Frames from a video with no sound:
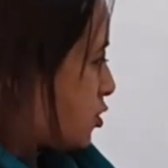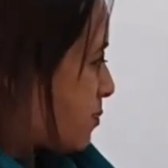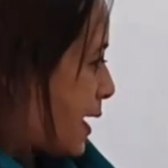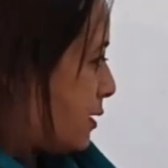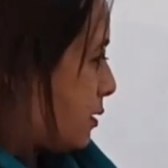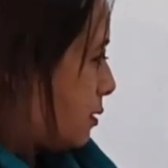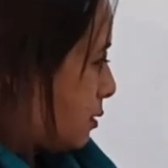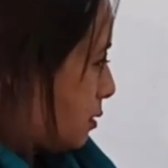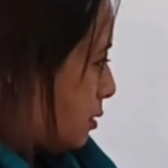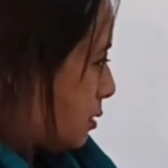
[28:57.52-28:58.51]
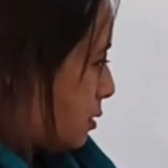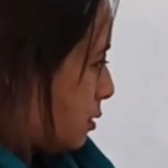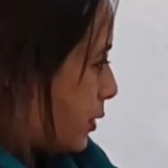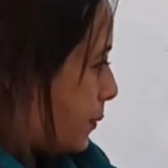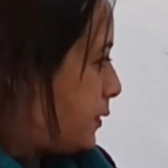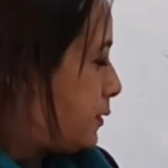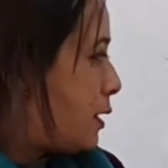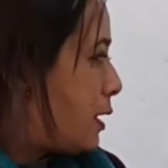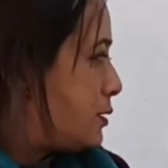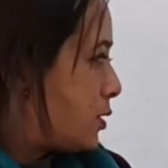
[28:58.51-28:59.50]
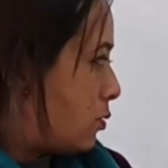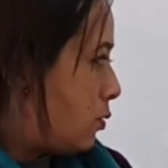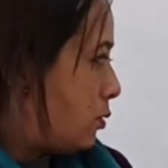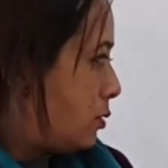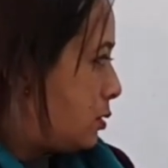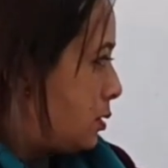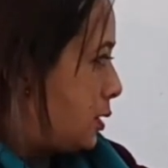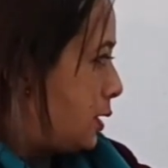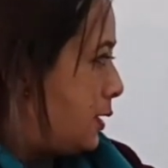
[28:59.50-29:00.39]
by Rabindranath Tagore in